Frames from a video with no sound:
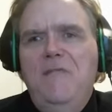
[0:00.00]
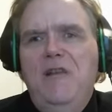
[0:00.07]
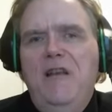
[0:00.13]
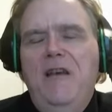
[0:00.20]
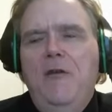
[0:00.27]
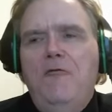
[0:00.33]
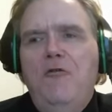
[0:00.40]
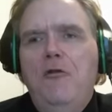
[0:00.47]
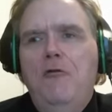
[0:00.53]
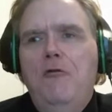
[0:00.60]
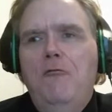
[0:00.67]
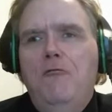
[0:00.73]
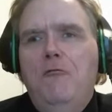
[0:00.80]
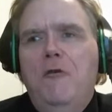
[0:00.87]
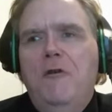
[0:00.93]
And if
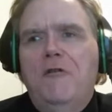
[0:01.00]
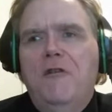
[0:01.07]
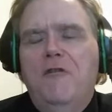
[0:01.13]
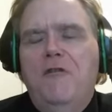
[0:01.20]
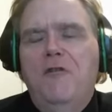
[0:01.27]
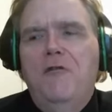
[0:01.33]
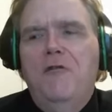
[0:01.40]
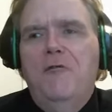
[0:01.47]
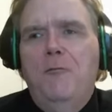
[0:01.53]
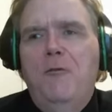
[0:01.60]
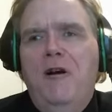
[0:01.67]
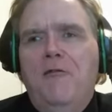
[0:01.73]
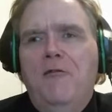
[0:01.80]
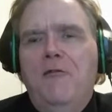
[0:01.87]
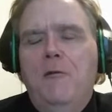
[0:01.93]
you want to consider
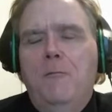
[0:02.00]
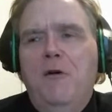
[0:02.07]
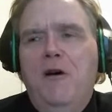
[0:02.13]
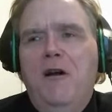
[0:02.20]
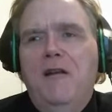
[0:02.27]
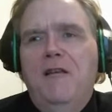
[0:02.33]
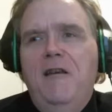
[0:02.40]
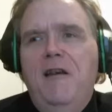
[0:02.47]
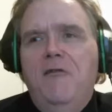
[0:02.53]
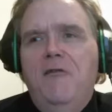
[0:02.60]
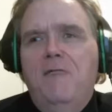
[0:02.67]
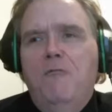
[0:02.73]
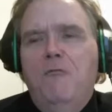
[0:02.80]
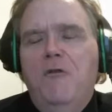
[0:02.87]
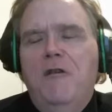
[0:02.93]
sponsoring the
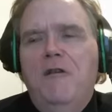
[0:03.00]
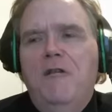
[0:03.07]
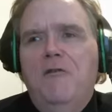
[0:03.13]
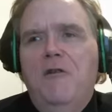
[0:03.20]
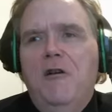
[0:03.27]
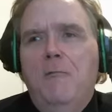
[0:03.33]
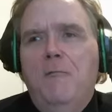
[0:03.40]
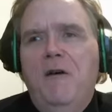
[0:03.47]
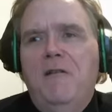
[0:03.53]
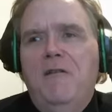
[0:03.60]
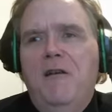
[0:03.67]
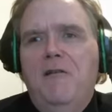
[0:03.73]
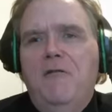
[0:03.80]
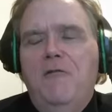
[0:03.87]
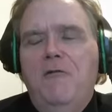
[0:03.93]
podcast, we can talk about
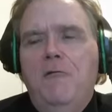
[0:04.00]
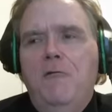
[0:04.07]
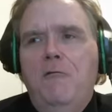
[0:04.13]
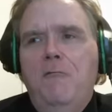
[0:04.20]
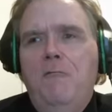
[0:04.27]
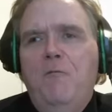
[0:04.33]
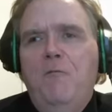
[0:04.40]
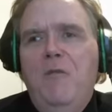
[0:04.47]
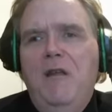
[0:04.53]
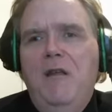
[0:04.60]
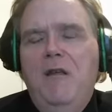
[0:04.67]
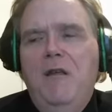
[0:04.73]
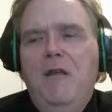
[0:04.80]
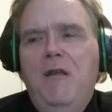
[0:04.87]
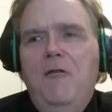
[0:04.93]
that too.
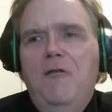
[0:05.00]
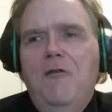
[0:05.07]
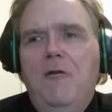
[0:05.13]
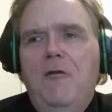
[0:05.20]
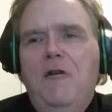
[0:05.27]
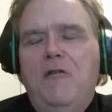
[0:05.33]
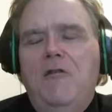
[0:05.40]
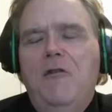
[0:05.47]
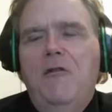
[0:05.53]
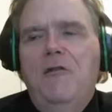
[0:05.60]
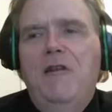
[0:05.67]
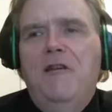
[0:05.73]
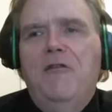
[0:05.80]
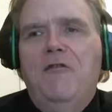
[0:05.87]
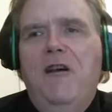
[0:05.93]
So until
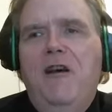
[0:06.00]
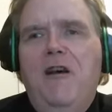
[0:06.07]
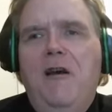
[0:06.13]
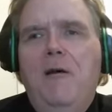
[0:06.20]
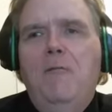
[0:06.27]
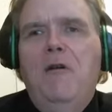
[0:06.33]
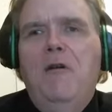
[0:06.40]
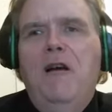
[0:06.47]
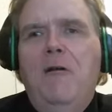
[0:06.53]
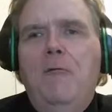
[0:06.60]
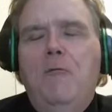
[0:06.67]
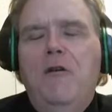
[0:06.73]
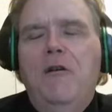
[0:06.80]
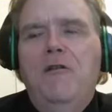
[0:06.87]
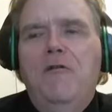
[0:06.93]
next time, I
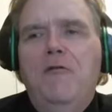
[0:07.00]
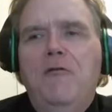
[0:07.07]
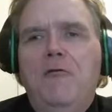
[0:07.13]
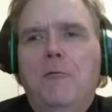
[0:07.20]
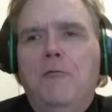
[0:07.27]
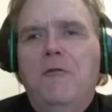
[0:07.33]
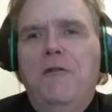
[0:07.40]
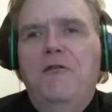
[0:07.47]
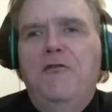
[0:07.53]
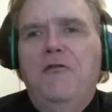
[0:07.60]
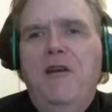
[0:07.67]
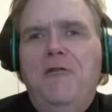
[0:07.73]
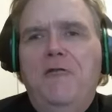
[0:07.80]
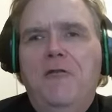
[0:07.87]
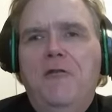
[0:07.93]
really do
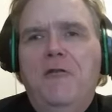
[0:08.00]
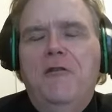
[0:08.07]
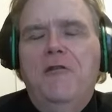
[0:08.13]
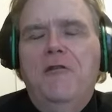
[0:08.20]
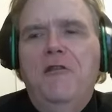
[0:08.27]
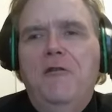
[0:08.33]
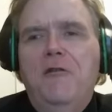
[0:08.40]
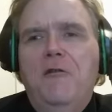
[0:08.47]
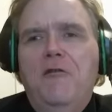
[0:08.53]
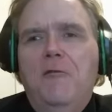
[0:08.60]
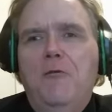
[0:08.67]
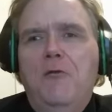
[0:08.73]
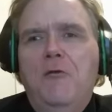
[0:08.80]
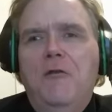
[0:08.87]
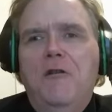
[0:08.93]
appreciate your continued
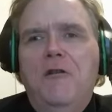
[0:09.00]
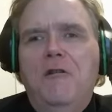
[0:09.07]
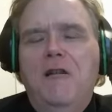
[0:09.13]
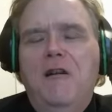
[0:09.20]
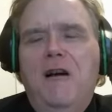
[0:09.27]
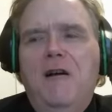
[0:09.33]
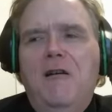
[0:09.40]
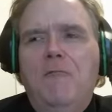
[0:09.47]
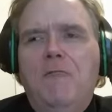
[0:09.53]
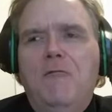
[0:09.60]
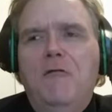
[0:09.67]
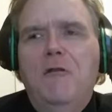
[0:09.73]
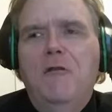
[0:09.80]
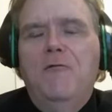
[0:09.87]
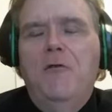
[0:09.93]
support. I
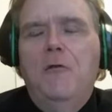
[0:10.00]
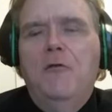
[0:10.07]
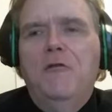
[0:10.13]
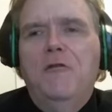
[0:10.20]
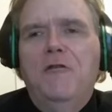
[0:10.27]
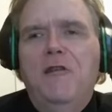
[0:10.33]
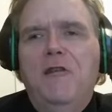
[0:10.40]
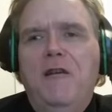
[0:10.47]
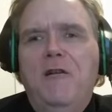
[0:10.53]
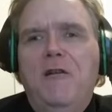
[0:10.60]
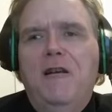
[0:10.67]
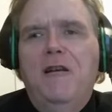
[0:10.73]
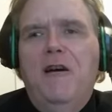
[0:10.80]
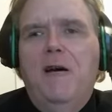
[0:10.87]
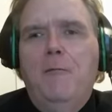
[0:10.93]
look forward to
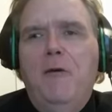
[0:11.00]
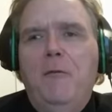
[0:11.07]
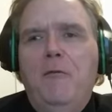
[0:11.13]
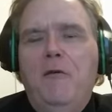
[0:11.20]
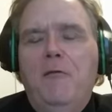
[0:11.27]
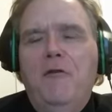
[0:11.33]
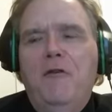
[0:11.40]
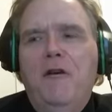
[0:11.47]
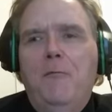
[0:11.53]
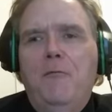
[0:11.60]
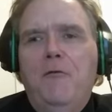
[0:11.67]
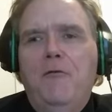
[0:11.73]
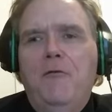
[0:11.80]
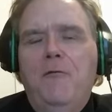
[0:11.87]
hearing how I may be able to help you in the